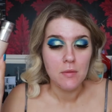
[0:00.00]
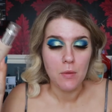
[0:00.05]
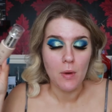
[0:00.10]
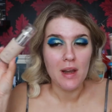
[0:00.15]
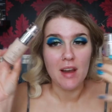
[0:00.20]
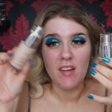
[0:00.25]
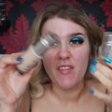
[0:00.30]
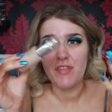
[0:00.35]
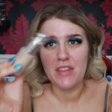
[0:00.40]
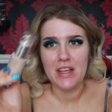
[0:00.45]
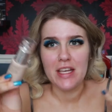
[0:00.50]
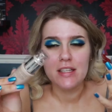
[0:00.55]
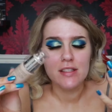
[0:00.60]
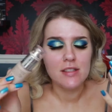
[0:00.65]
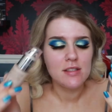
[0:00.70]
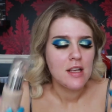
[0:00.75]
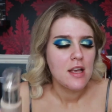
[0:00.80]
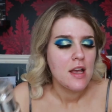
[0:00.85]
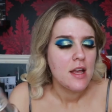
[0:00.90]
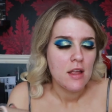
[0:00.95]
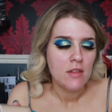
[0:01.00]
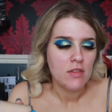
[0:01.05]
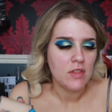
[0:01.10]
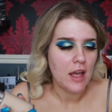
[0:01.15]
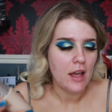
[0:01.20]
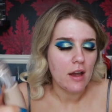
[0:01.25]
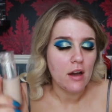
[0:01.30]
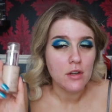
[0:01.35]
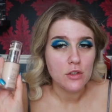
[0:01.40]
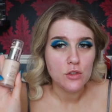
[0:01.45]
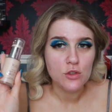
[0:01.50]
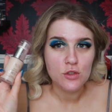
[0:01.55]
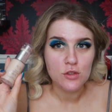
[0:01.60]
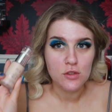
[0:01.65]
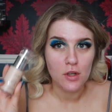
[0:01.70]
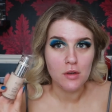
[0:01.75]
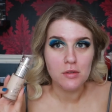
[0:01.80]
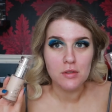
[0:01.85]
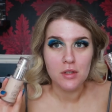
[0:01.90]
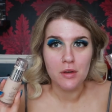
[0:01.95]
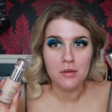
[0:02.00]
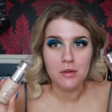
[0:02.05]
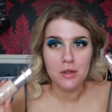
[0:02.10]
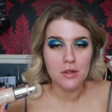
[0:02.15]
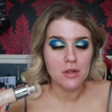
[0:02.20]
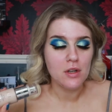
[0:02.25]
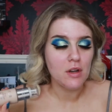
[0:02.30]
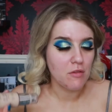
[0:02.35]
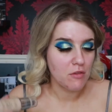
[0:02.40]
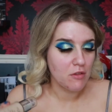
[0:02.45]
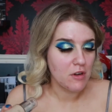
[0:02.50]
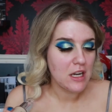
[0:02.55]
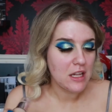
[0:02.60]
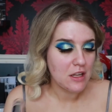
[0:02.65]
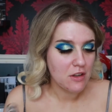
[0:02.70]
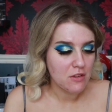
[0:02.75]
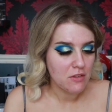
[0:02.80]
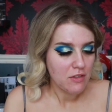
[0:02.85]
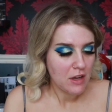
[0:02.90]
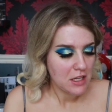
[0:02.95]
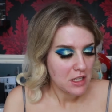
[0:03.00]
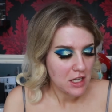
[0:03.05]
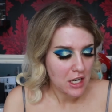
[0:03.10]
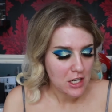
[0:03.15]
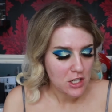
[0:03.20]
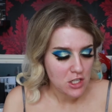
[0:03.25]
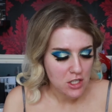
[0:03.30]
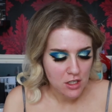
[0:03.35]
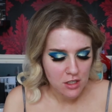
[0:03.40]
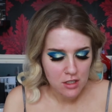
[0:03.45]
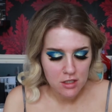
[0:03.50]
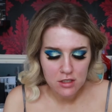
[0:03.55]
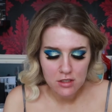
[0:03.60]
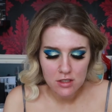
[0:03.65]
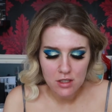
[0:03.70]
Well, I love this. They are so, so good, a really good foundation.